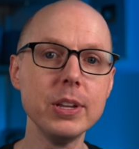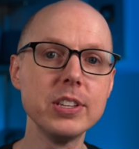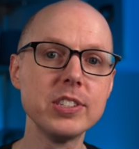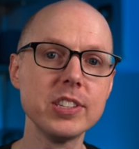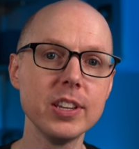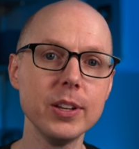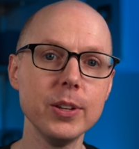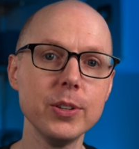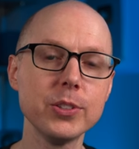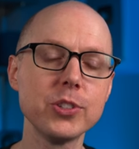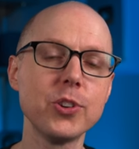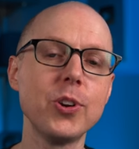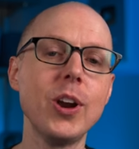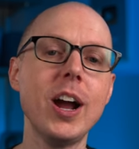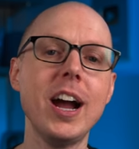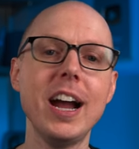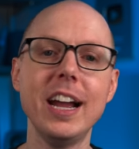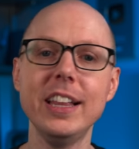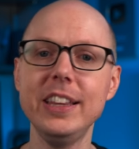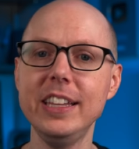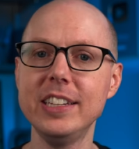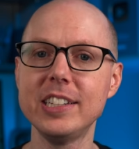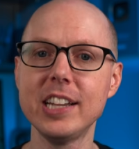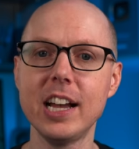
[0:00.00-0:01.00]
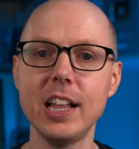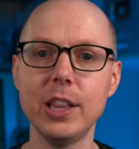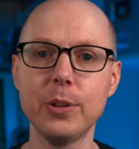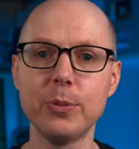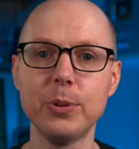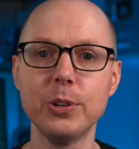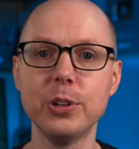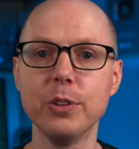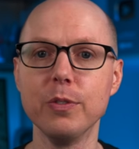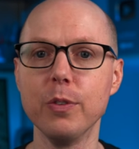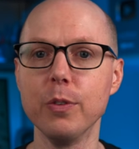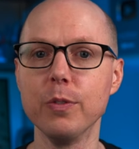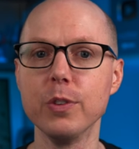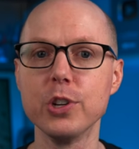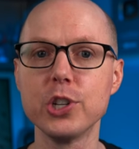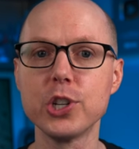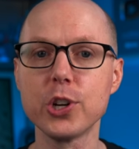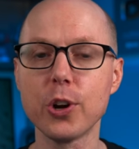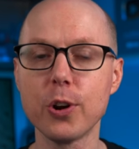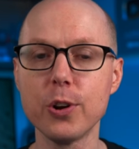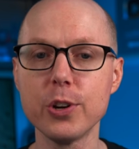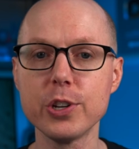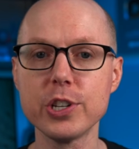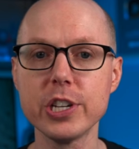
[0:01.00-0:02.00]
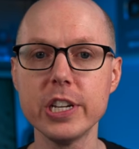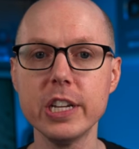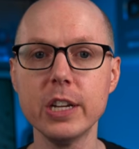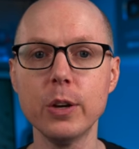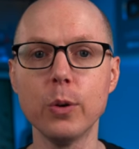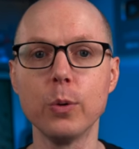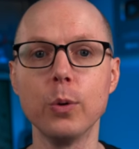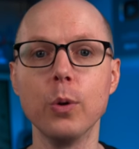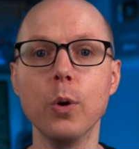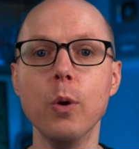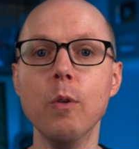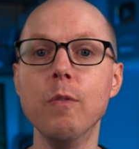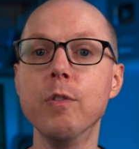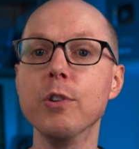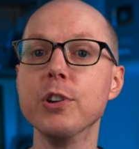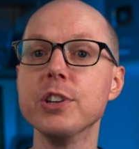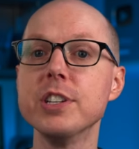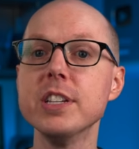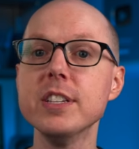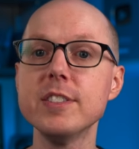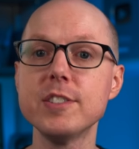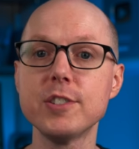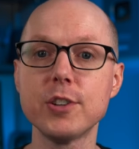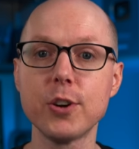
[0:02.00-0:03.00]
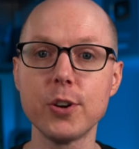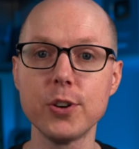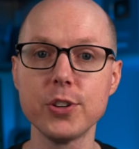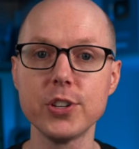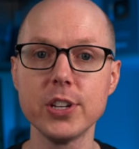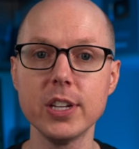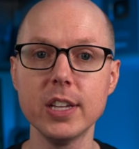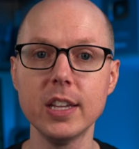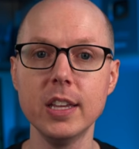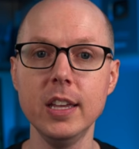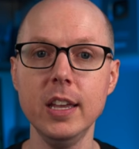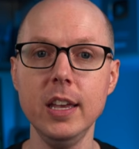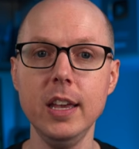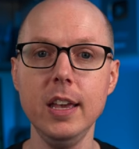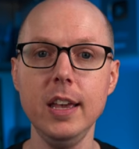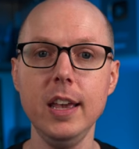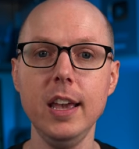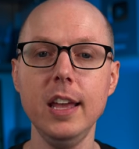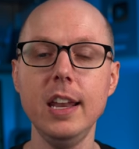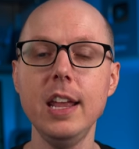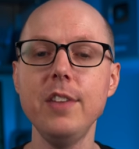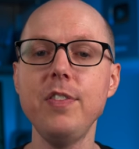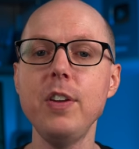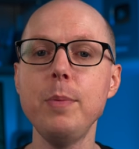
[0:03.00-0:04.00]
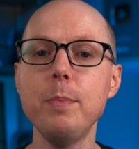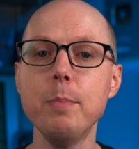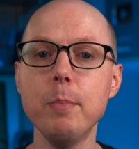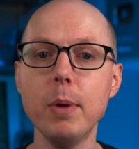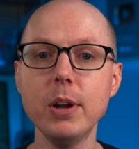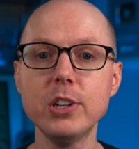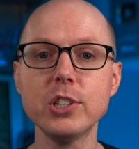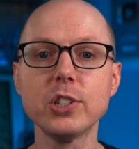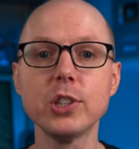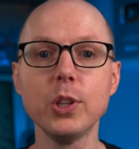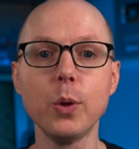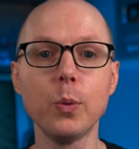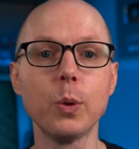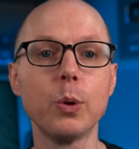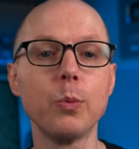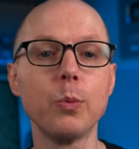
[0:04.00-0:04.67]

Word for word: cells are highly tolerant of overcharging or over-discharging and have a much lower